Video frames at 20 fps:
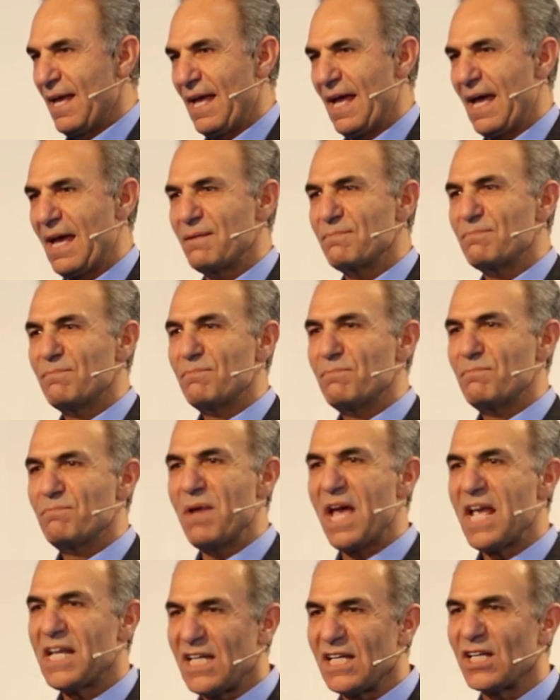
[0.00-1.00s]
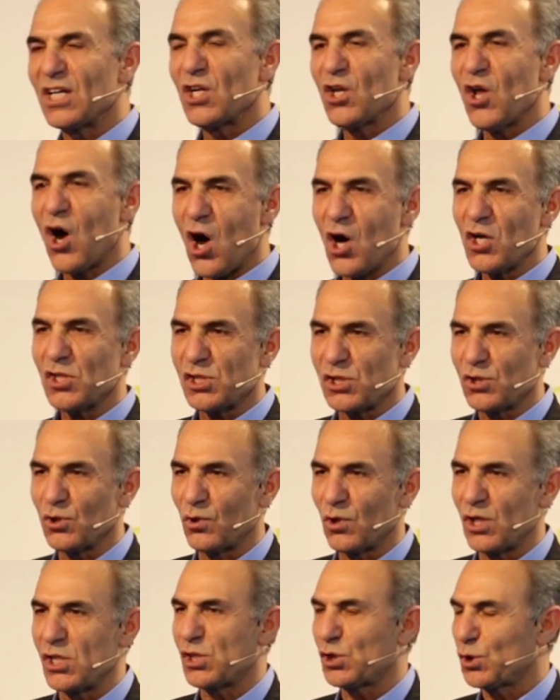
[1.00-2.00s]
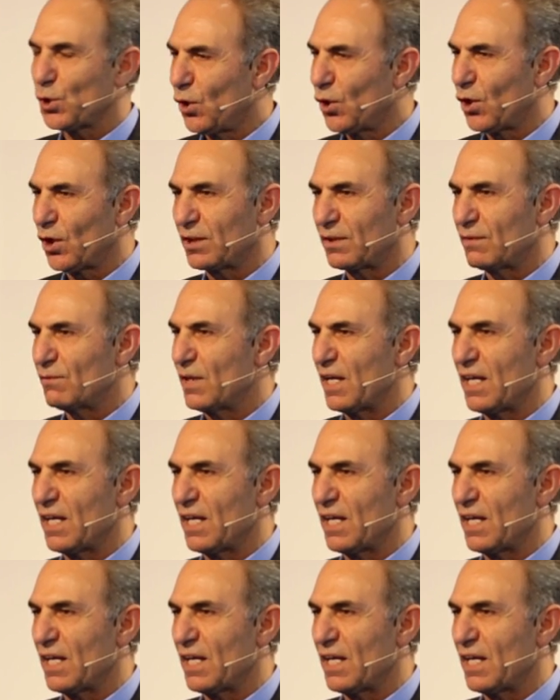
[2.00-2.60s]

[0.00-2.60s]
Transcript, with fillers: And making a long story short,